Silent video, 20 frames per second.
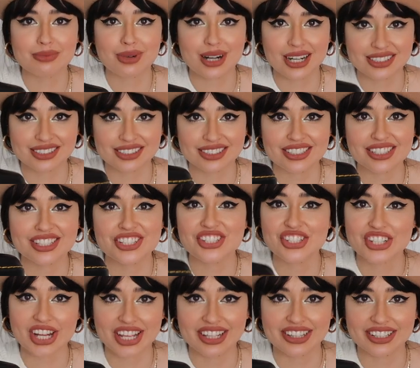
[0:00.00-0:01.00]
Martin
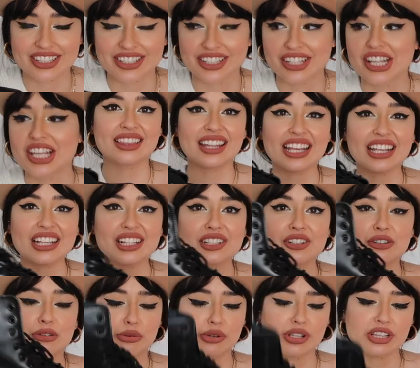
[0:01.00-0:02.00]
Jaden.
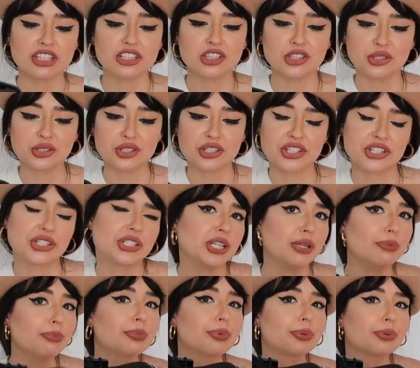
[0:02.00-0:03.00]
They really look
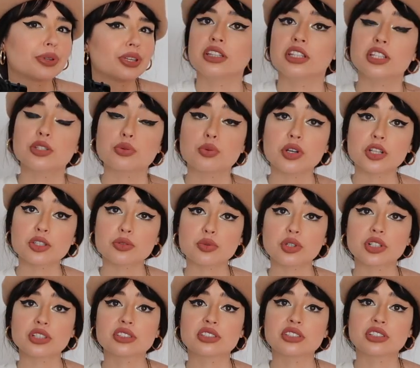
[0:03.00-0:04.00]
cheap. This one's
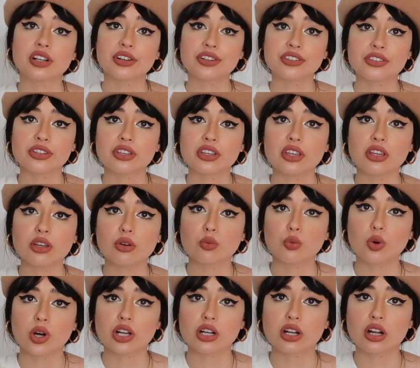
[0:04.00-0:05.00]
worth
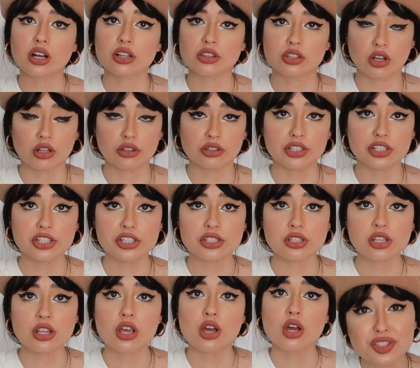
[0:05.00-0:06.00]

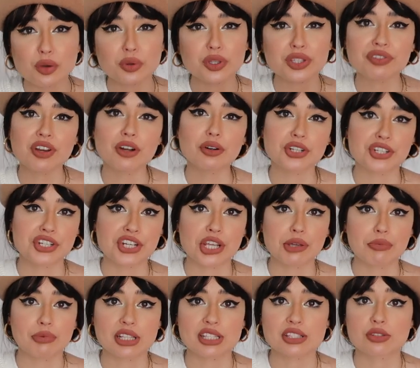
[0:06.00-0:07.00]
$31, so it's very
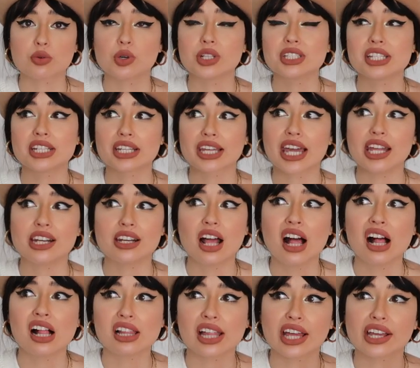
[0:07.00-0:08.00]
cheap. It's once
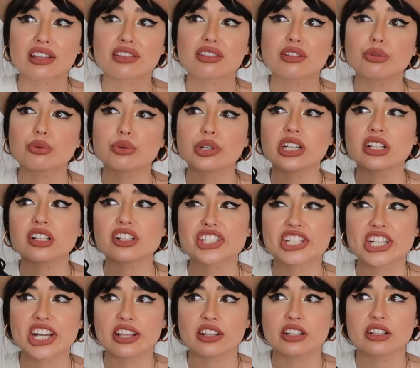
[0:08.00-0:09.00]
again, like, the real
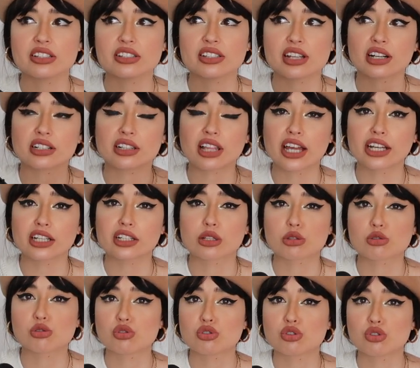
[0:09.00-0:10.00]
Jadens are like
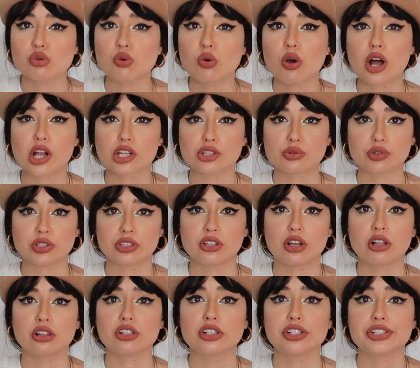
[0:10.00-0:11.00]

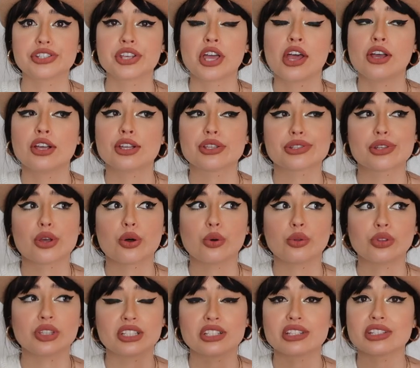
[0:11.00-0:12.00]
$200,
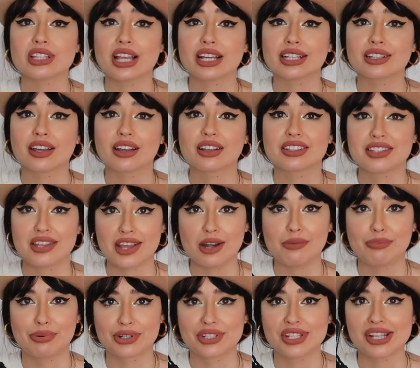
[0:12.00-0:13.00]
so this is like
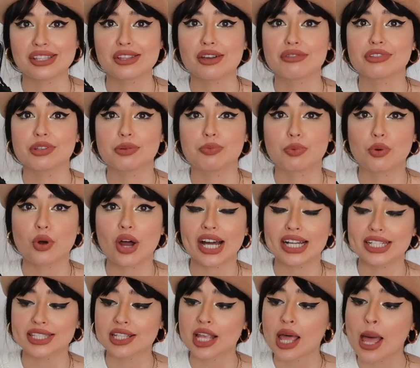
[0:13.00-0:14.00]
10% of the
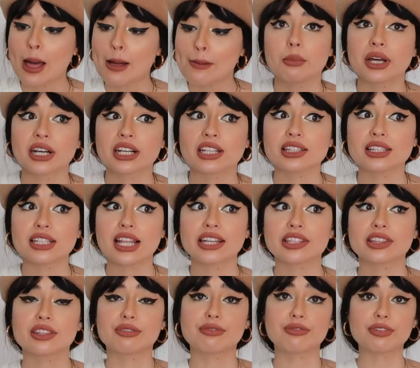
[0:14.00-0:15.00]
price. But
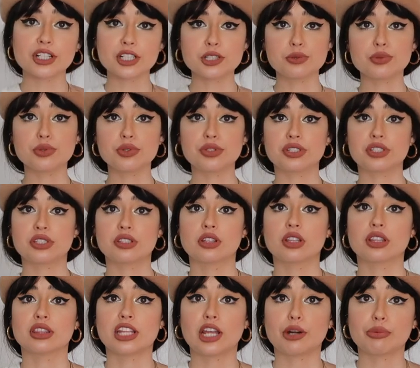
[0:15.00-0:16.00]
unlike the first boots
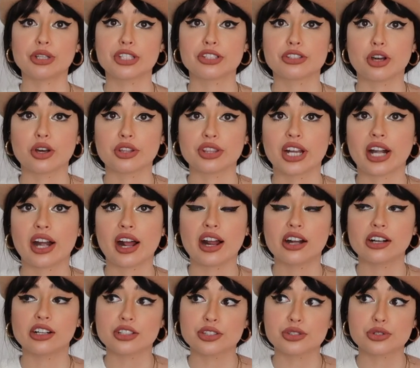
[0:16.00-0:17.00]
that we saw that
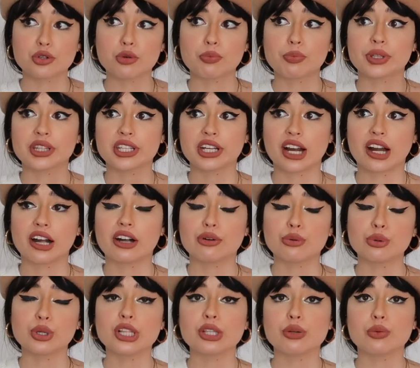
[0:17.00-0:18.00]
are a dupe but they are
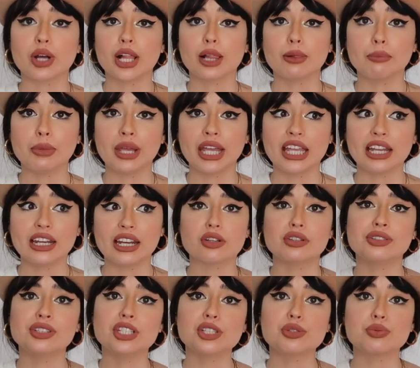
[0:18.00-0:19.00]
really well made,
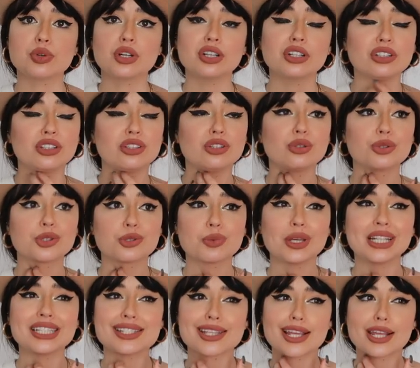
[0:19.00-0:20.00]
on this one you
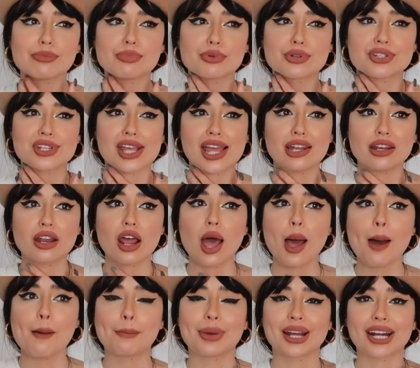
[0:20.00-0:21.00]
spend 10%,
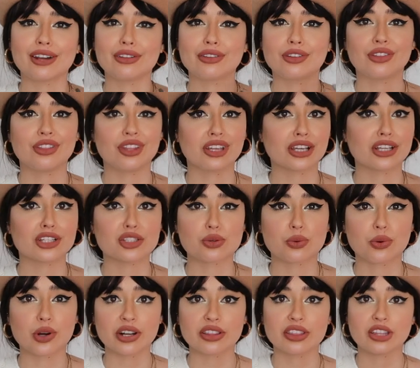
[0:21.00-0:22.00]
but I don't think it's
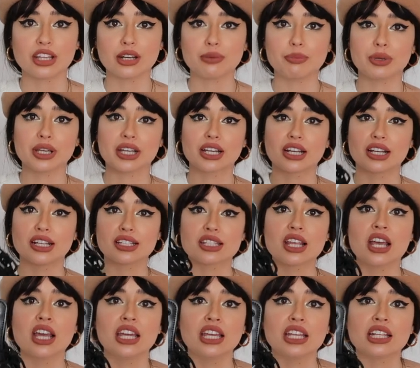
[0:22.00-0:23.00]
worth it because
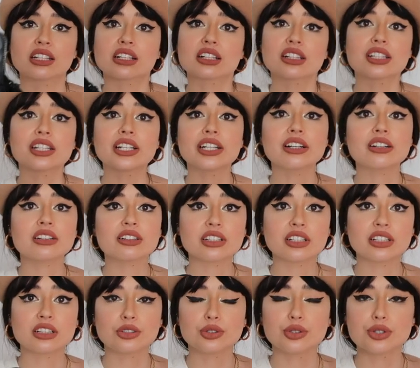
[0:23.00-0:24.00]
it
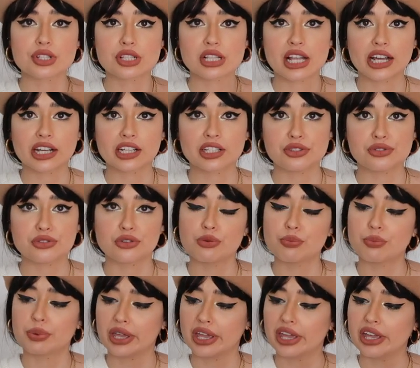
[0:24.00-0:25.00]
clearly looks like a
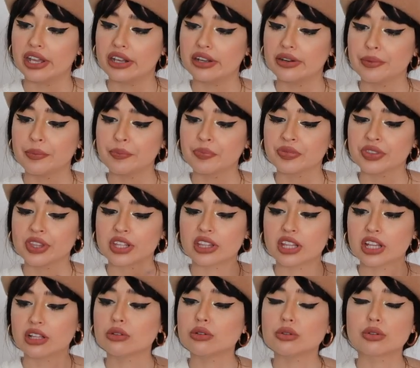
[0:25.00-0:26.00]
dupe and
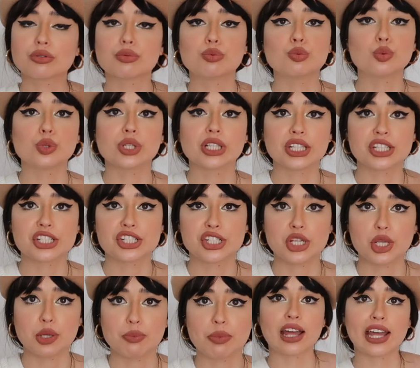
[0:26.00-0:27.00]
they look really
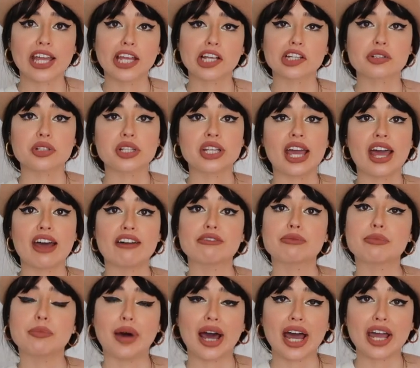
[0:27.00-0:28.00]
cheap. I actually
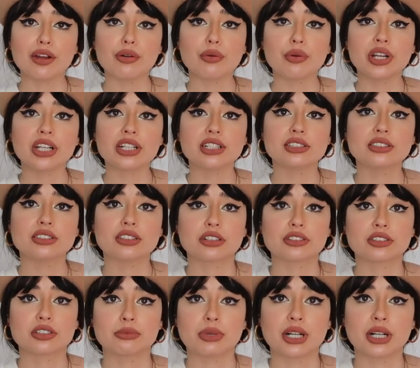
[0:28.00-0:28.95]
have my real Dr.